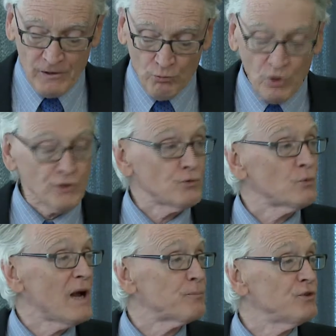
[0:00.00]
was
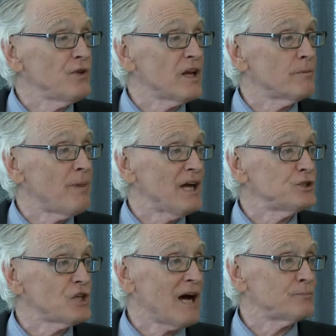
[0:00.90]
represented by
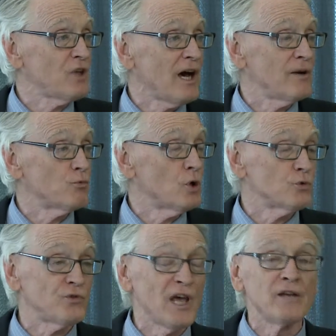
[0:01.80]
Shabtai
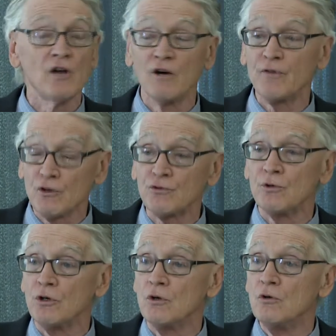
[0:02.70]
Rosen of
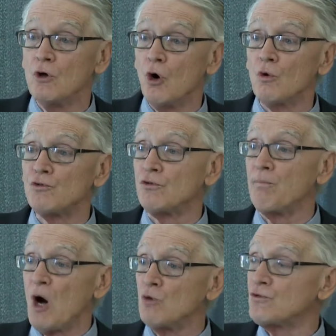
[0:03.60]
Israel, who was
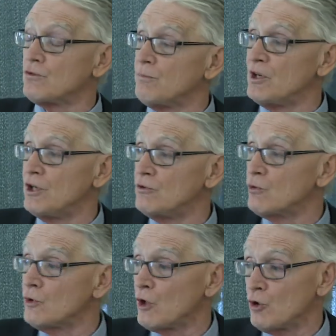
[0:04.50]
supposed to be the
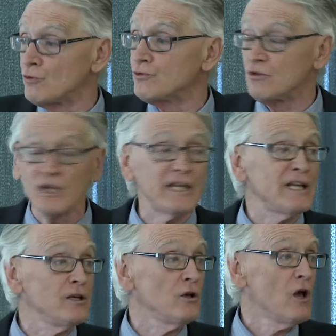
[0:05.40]
world's
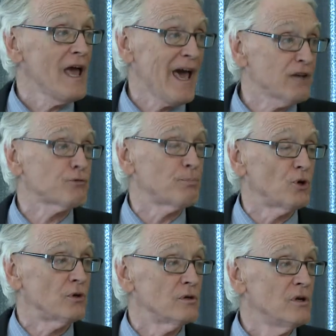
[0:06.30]
leading
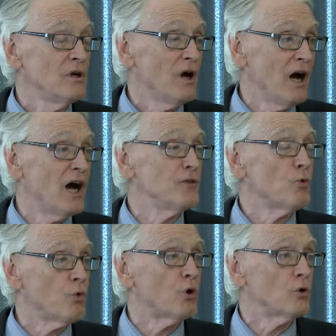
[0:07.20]
expert on the
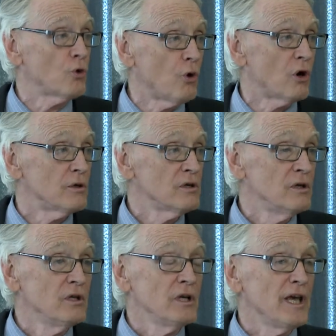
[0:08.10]
World Court
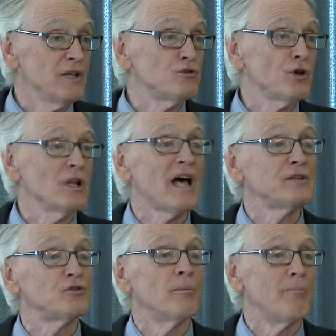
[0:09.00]
until I
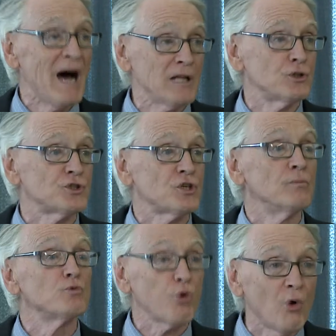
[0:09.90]
demolished
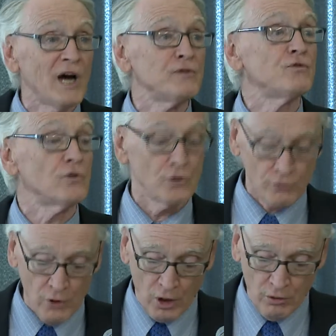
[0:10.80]
him twice in a
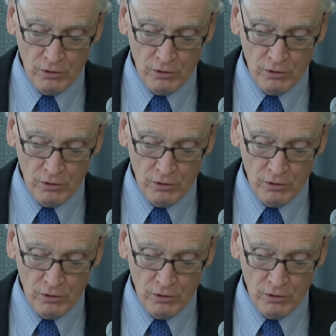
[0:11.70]
row.